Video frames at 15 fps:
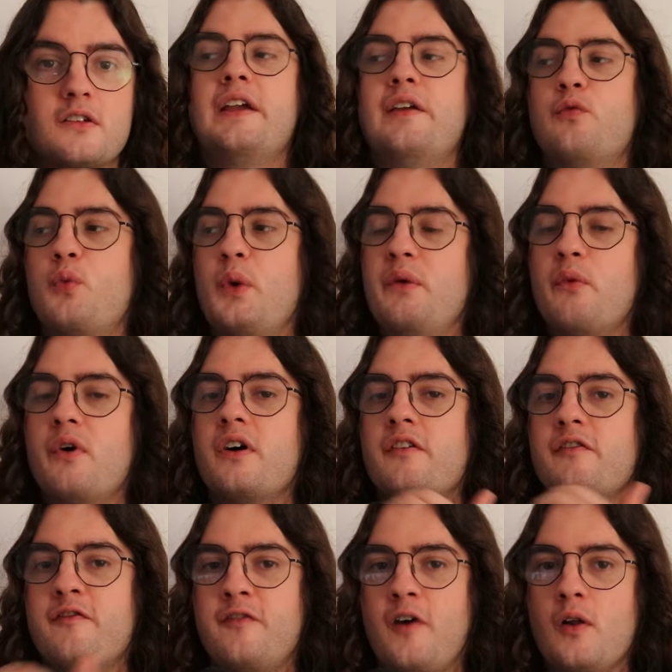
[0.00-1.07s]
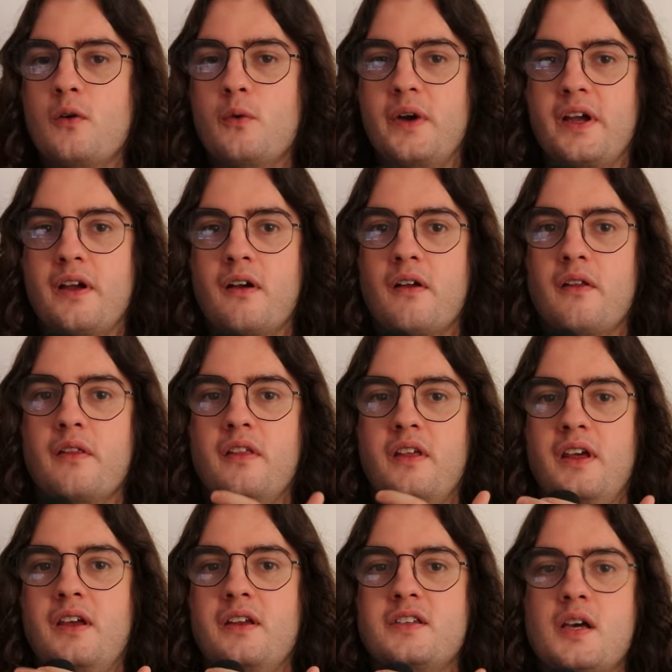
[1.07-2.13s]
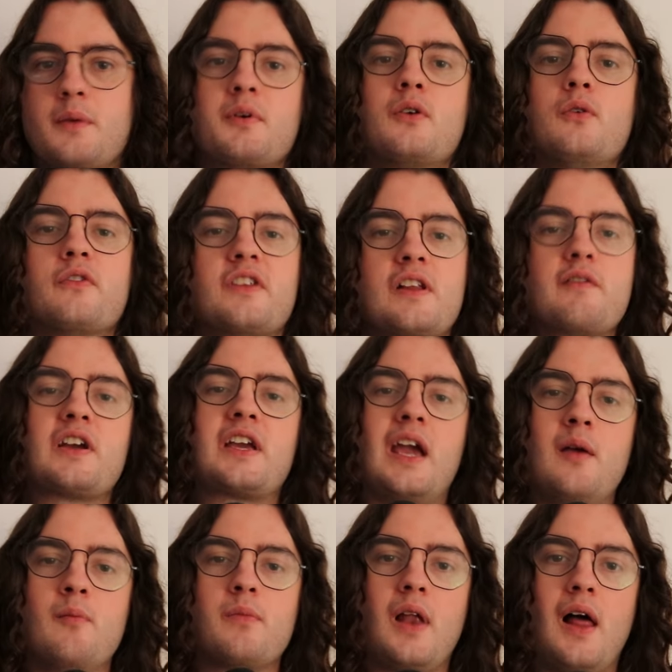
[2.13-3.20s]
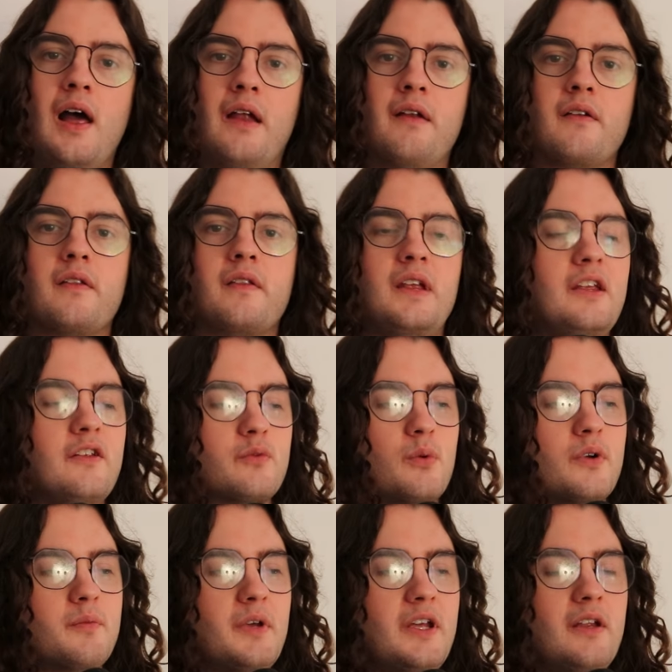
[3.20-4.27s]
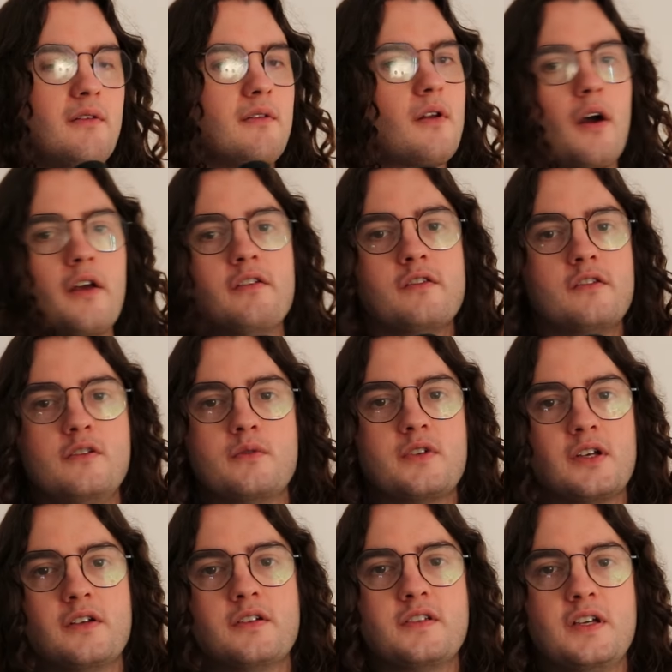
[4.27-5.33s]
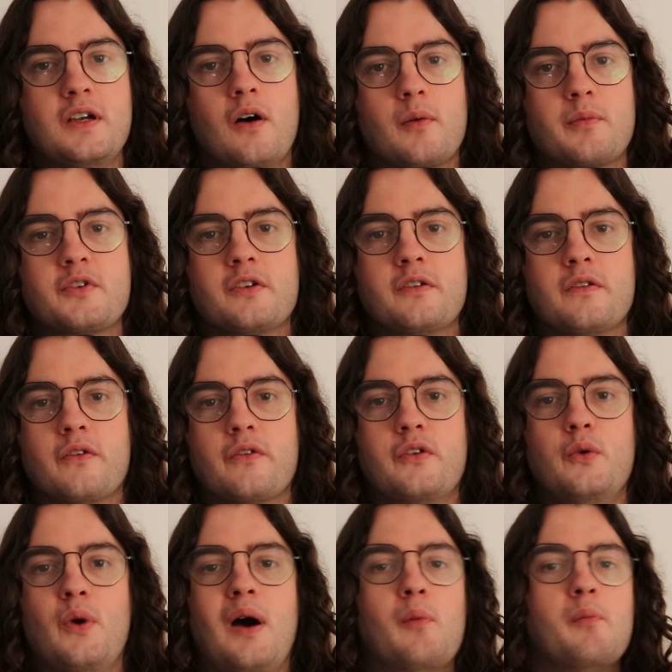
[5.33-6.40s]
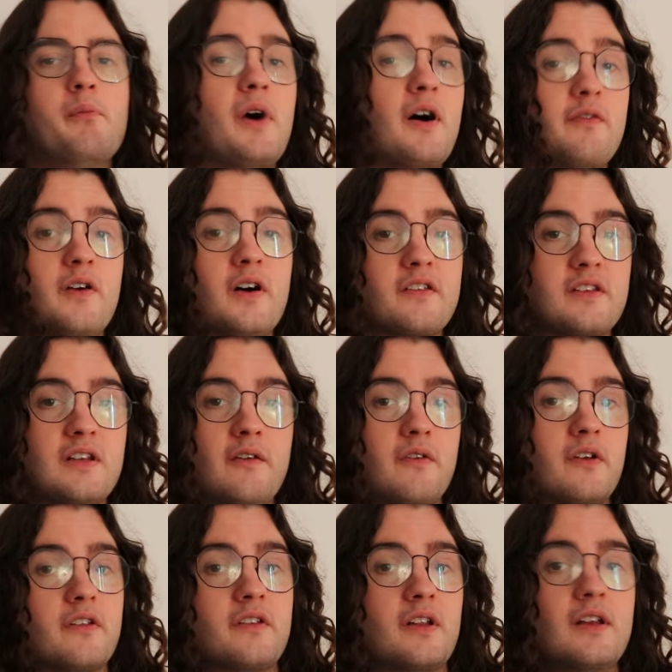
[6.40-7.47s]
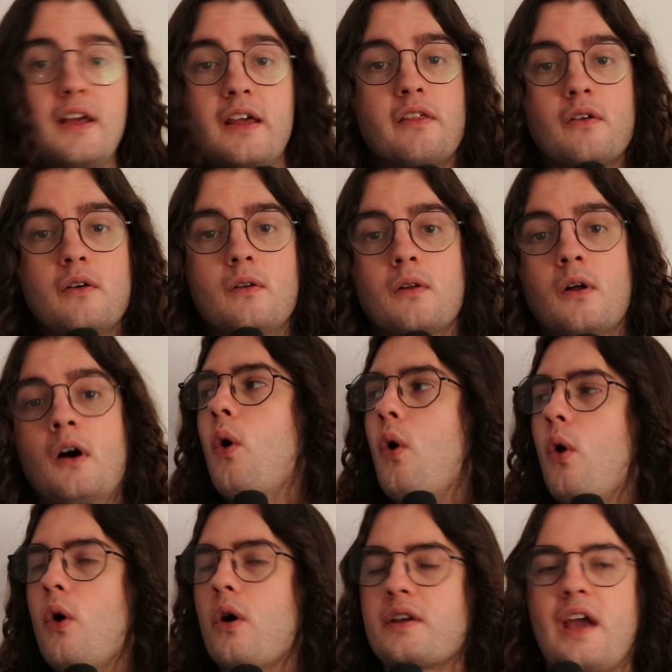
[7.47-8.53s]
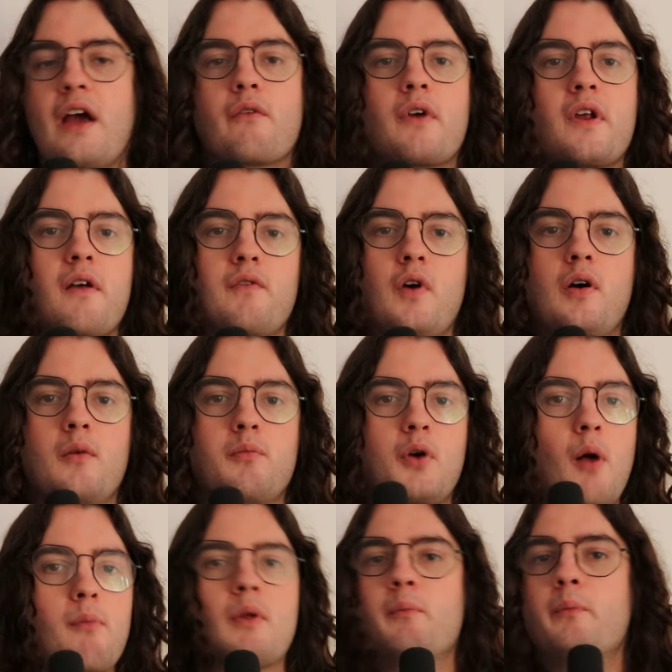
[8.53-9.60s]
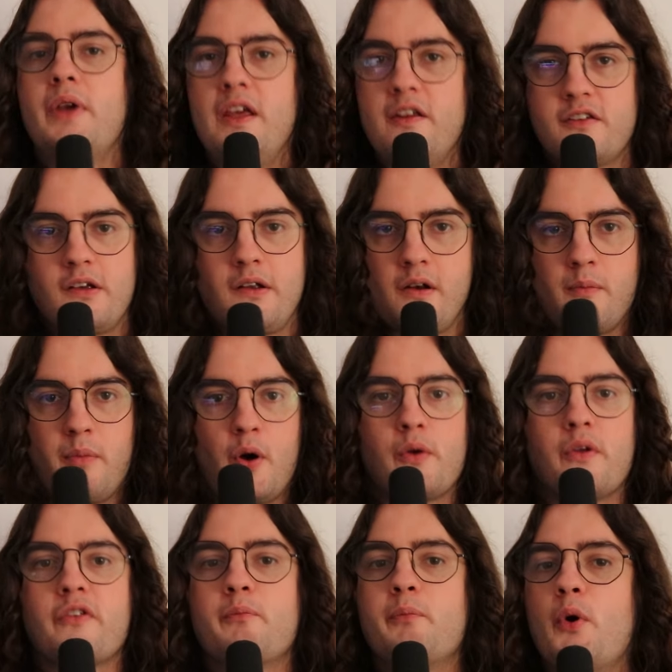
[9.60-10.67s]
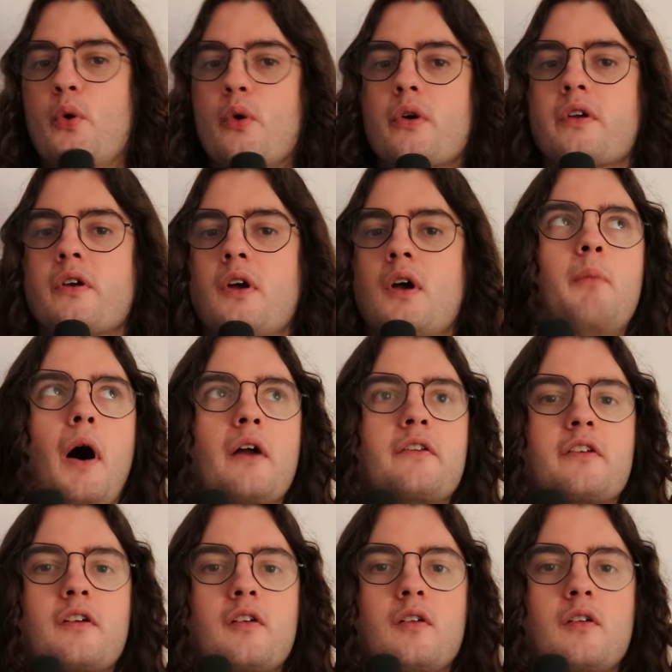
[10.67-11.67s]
If we were following the typical sliver game plan, these would be nice utility options to help buff our slivers to lethal or get rid of a problem piece on an opponent's board, but